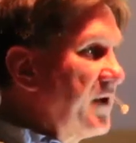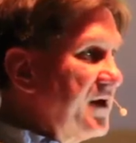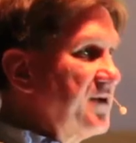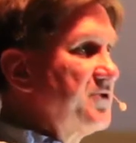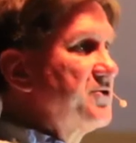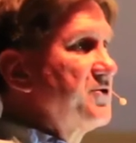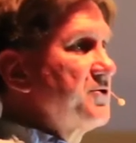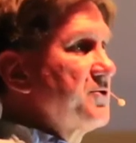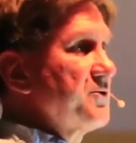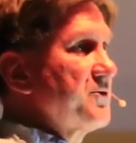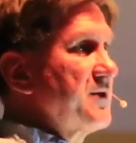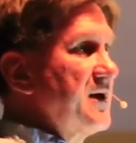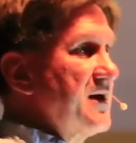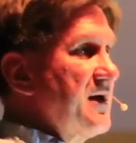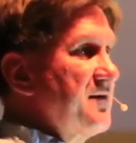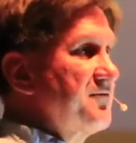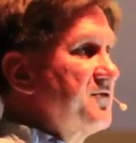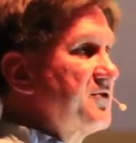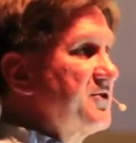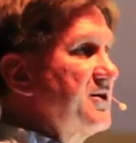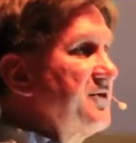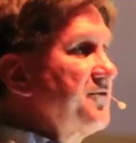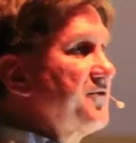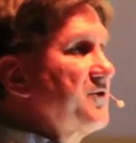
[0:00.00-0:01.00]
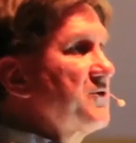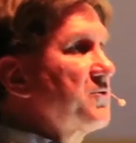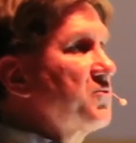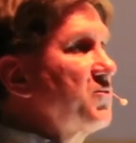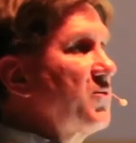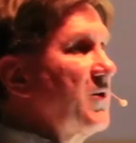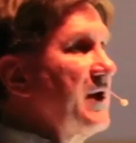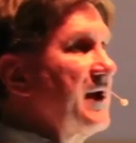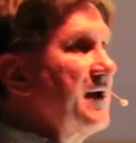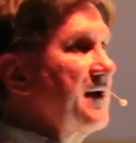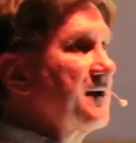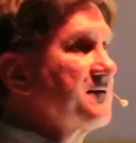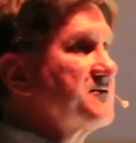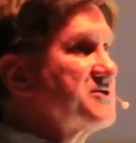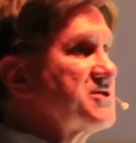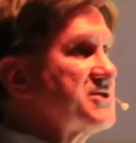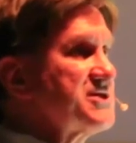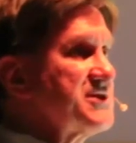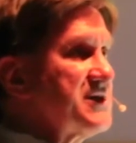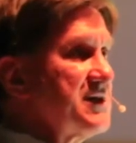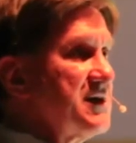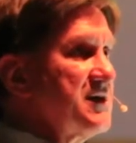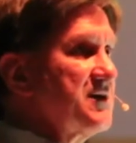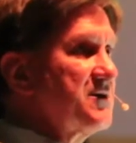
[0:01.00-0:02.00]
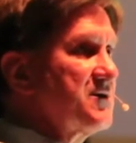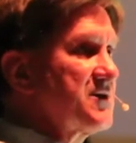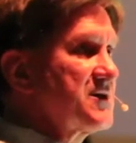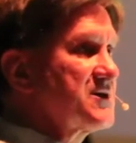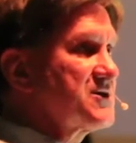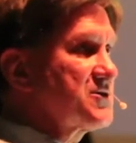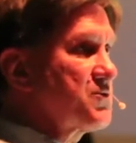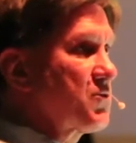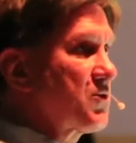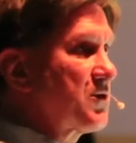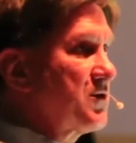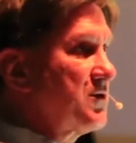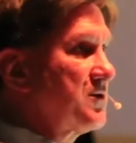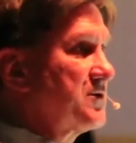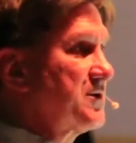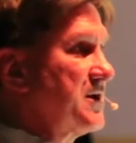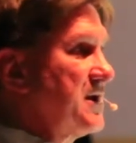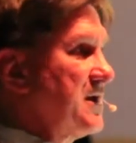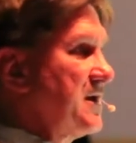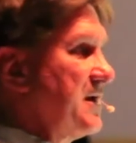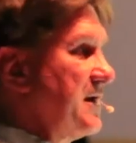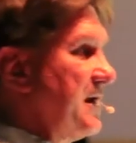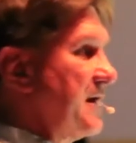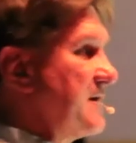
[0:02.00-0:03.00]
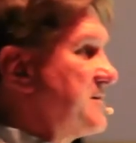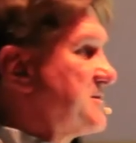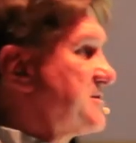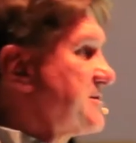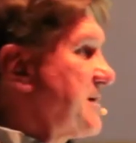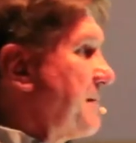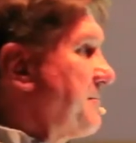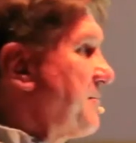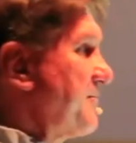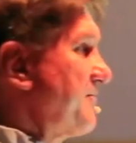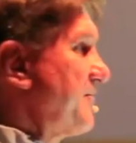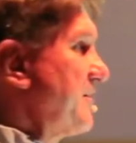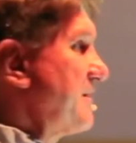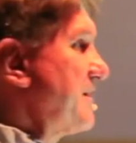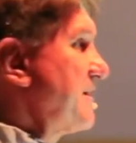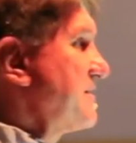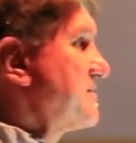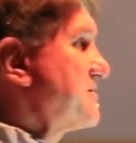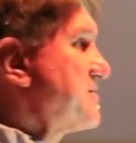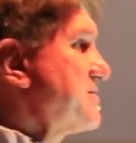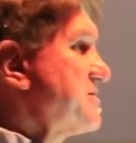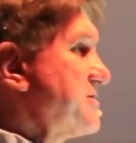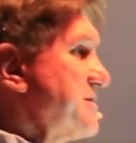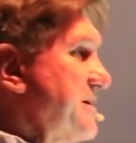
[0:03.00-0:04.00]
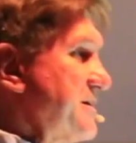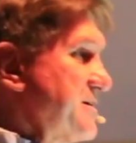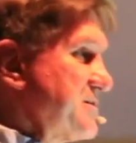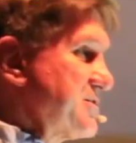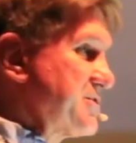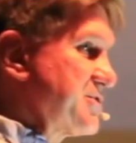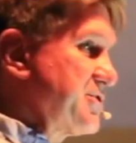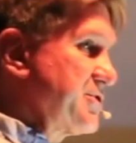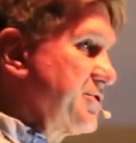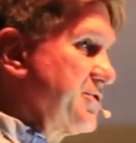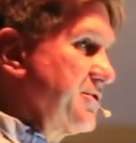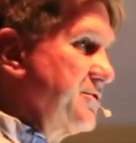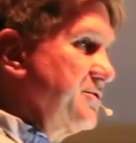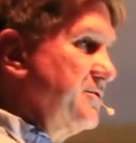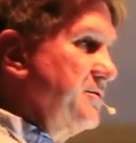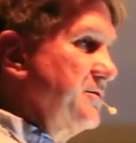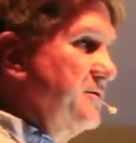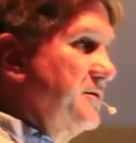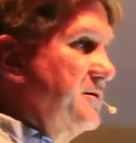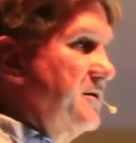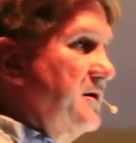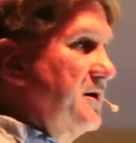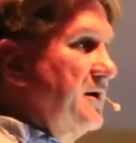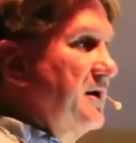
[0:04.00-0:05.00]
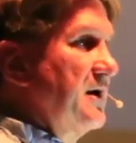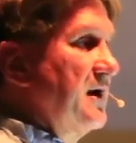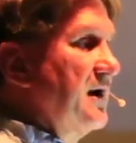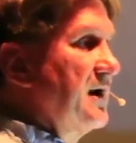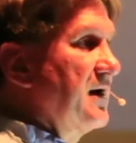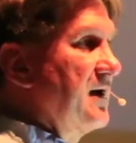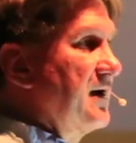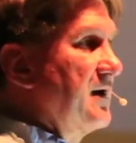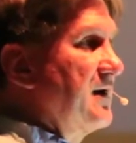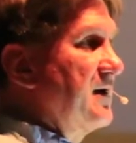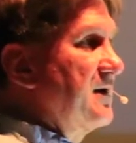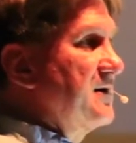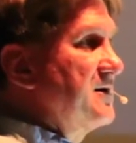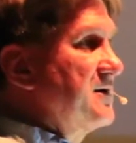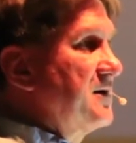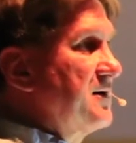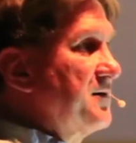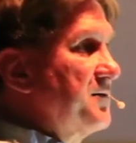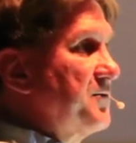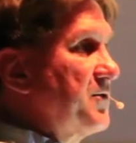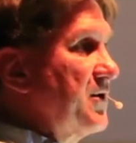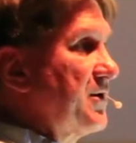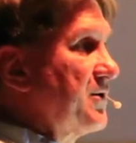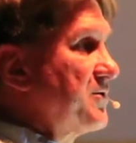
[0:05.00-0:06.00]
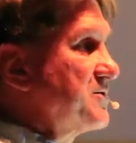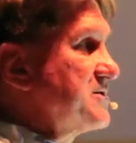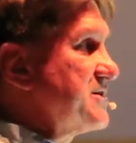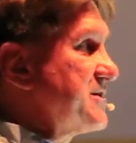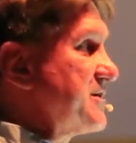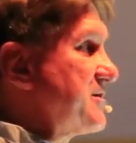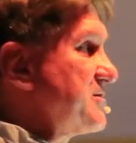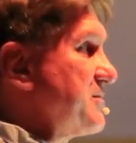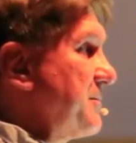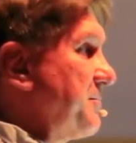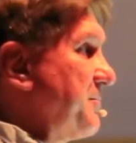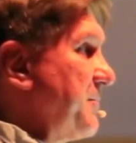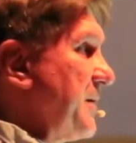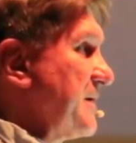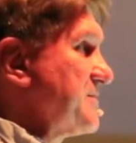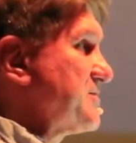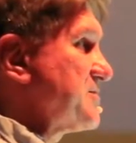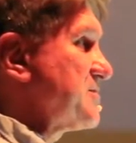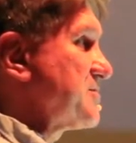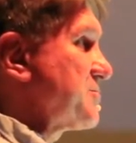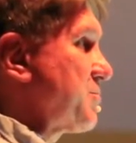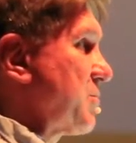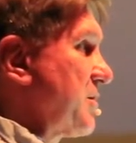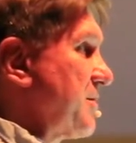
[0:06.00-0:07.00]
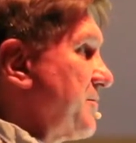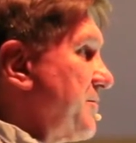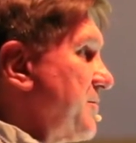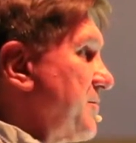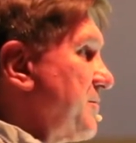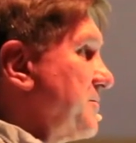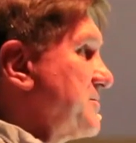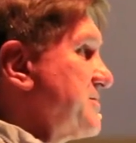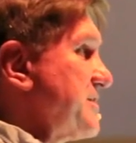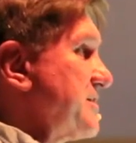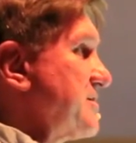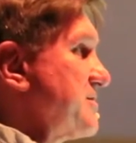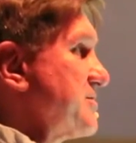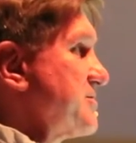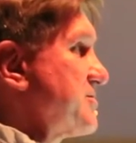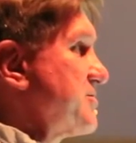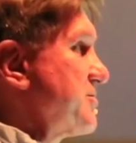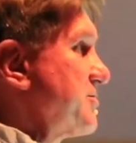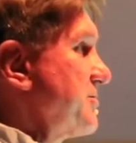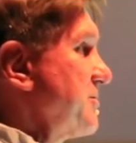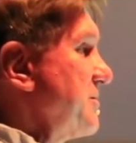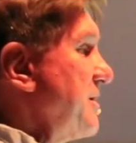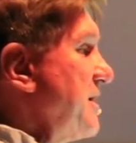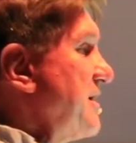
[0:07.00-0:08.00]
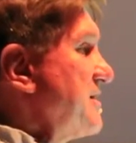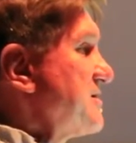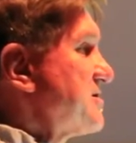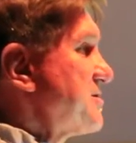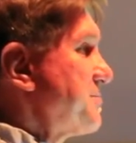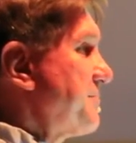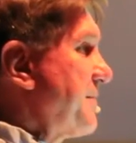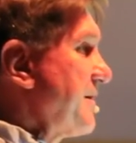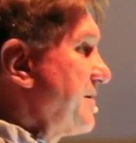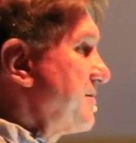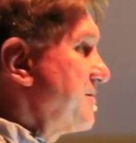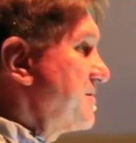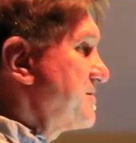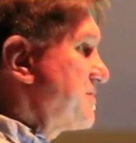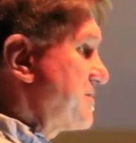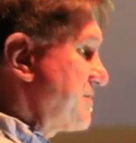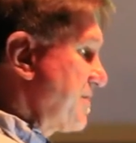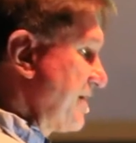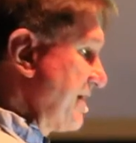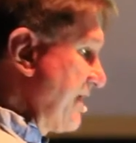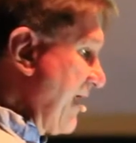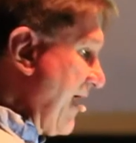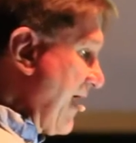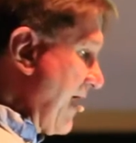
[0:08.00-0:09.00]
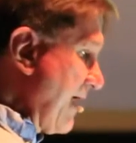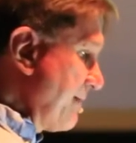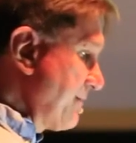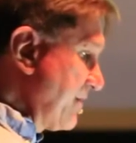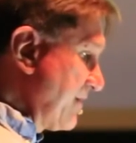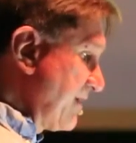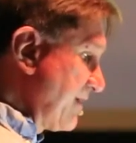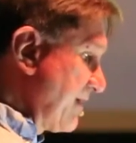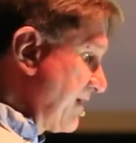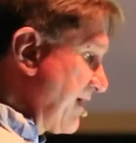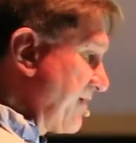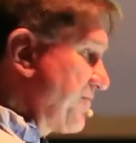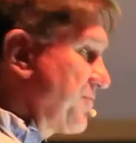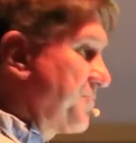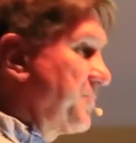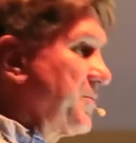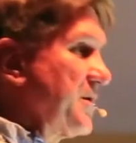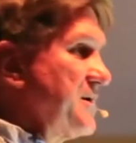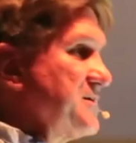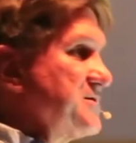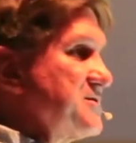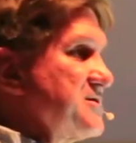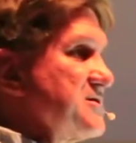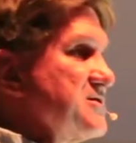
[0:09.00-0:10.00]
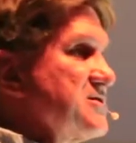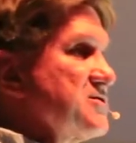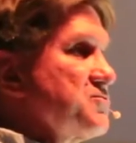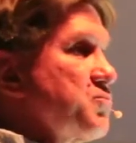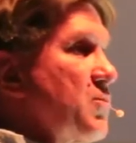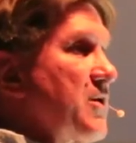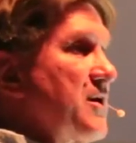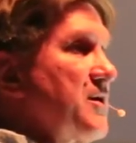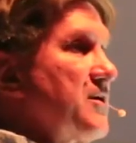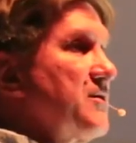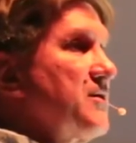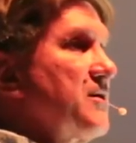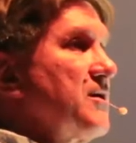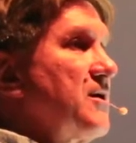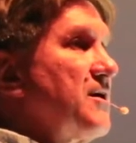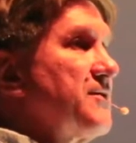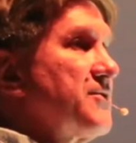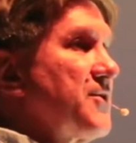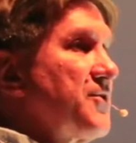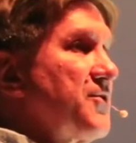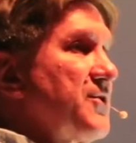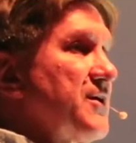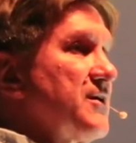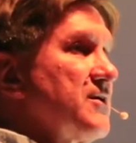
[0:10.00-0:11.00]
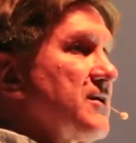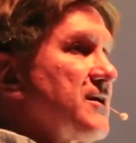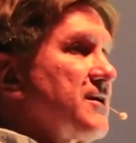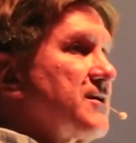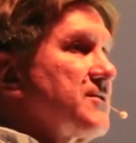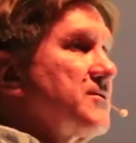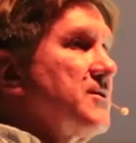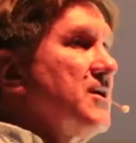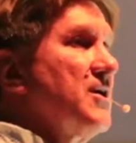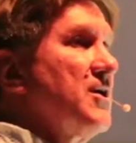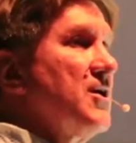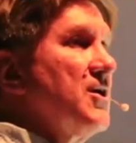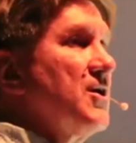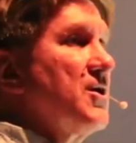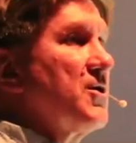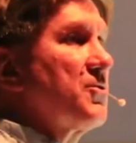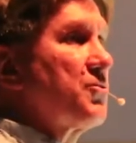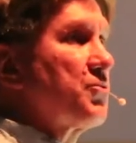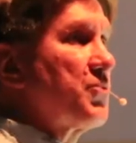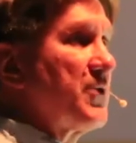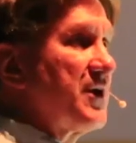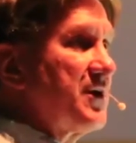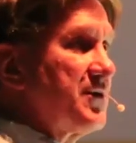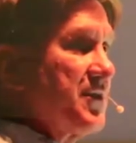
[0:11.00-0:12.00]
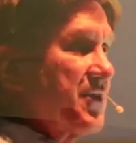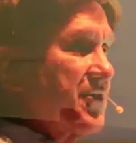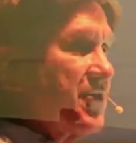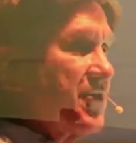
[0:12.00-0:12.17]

we do. They have a different way of seeing this world. Some of it is sinister, uh, you know, places where there are sinister spirits inhabited, other places where on the Thelon, in